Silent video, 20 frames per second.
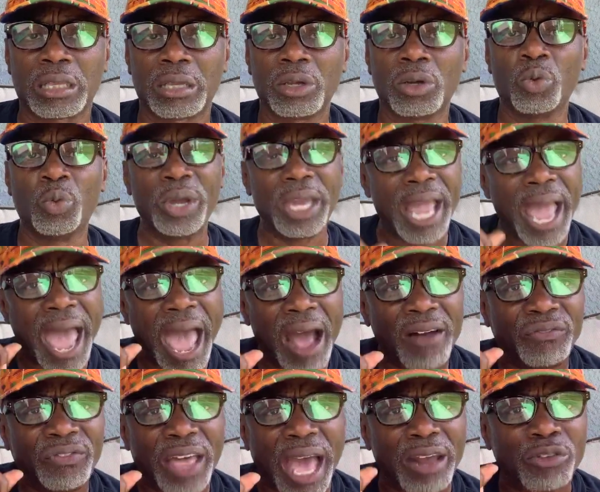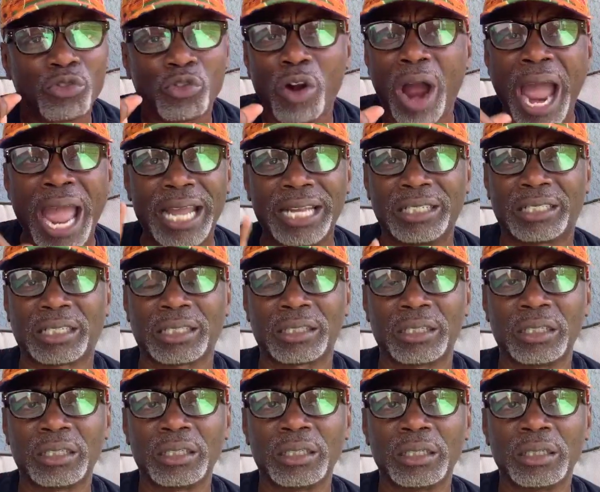We have that right
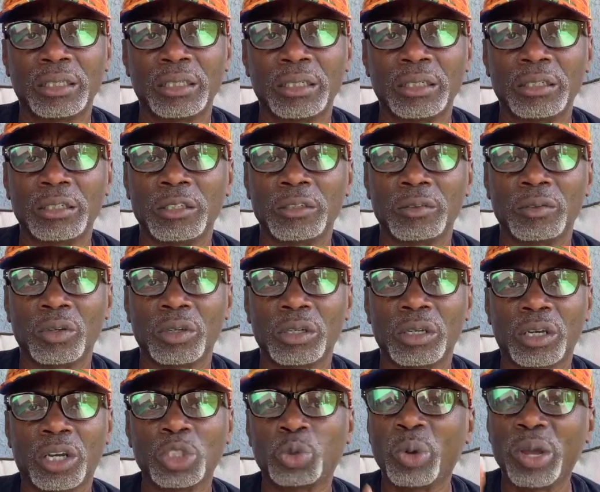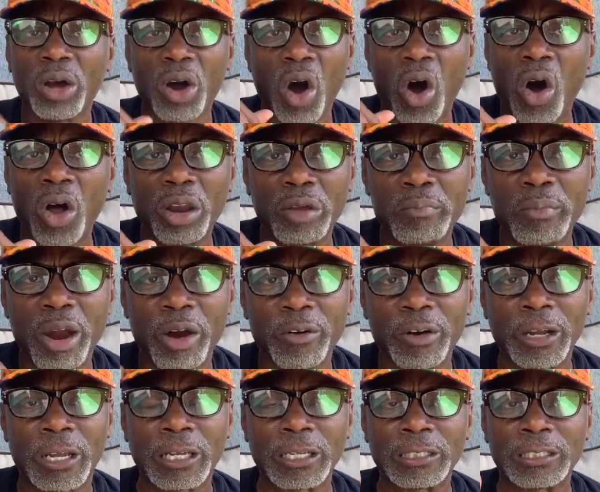because we are all
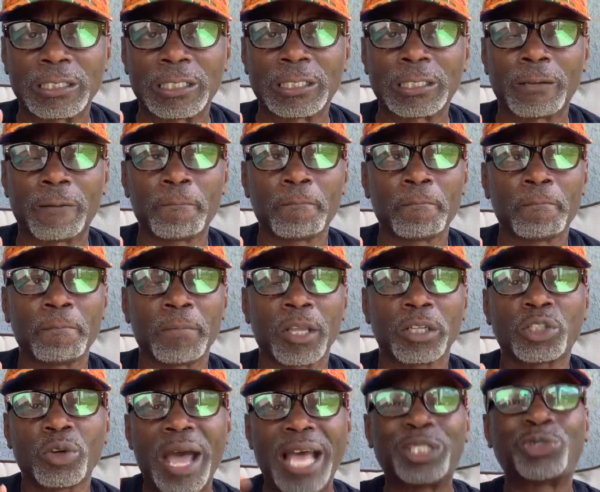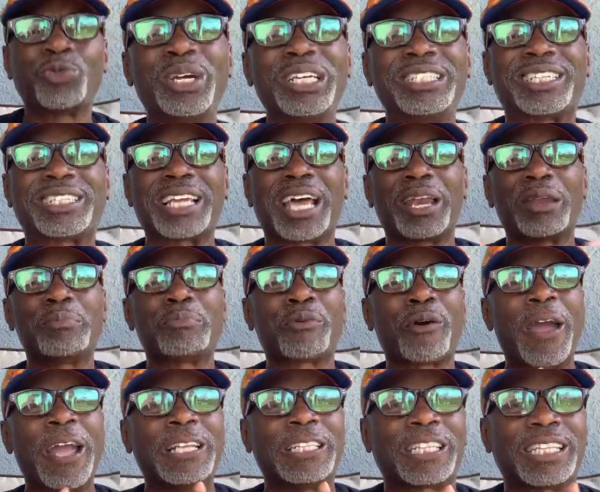Americans. So as
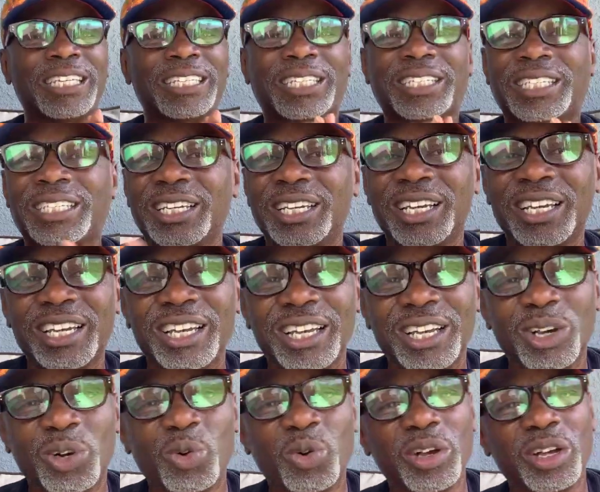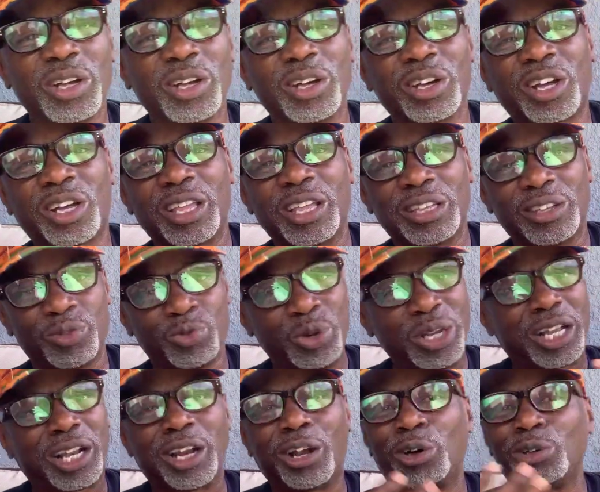celebrate this, we
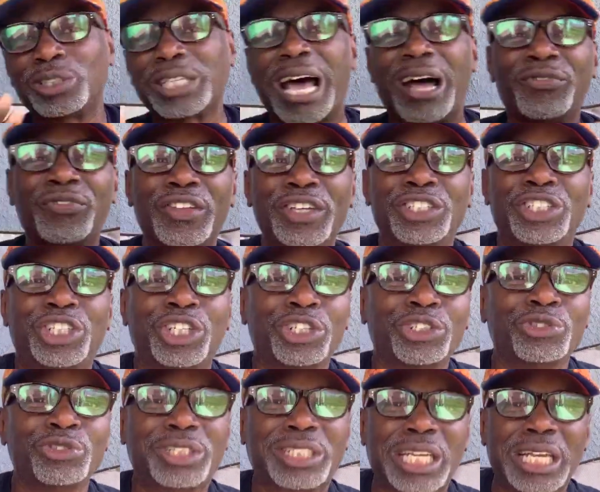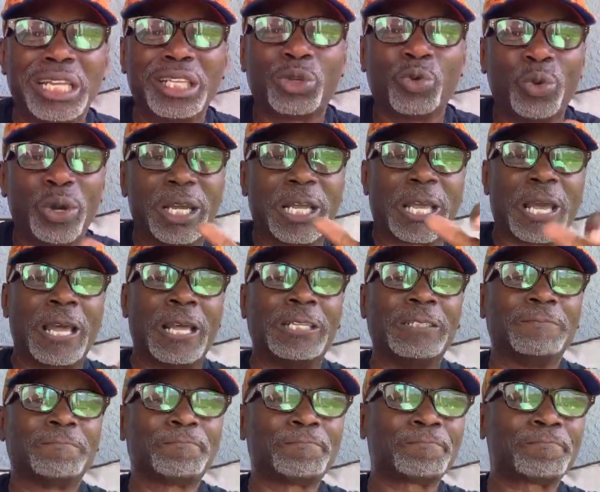close out this Juneteenth
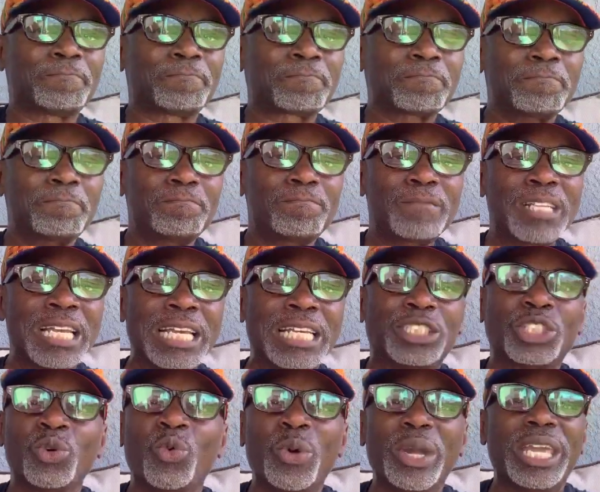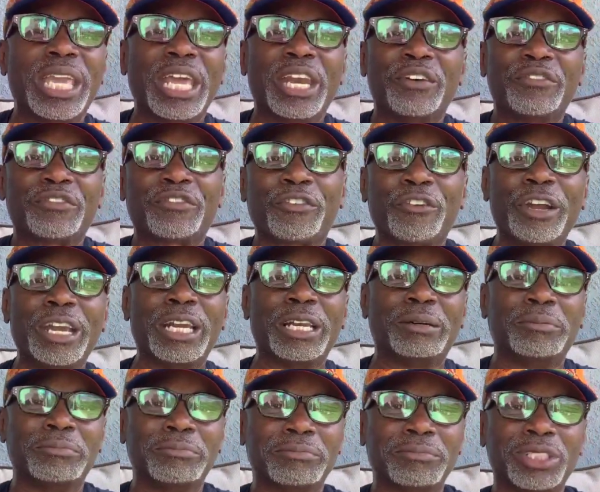weekend. It's a weekend of
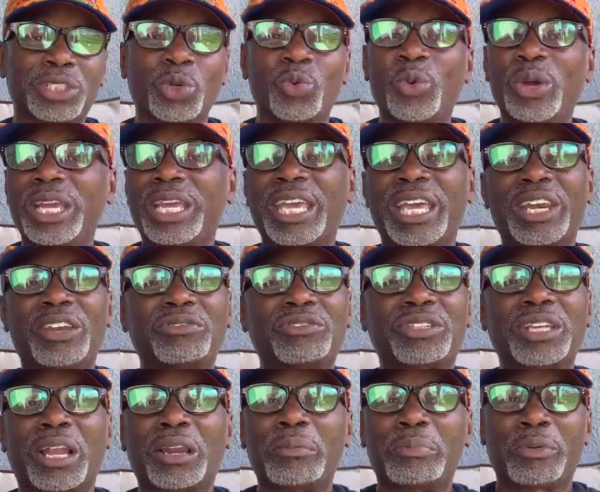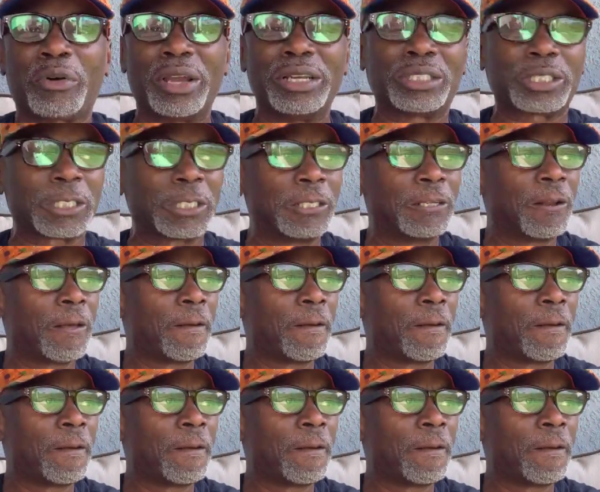freedom. It's a weekend of celebration.